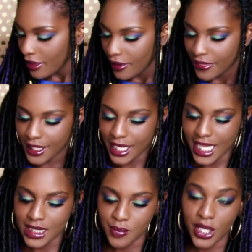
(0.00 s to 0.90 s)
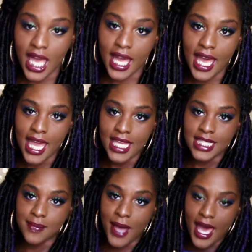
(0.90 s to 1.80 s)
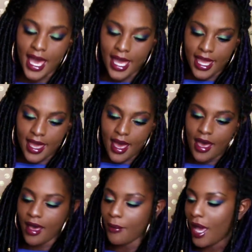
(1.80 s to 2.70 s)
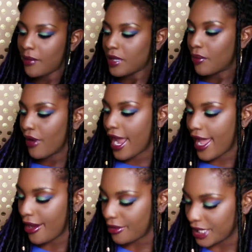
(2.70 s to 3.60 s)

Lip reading: The next book I got is by Bobbi Brown.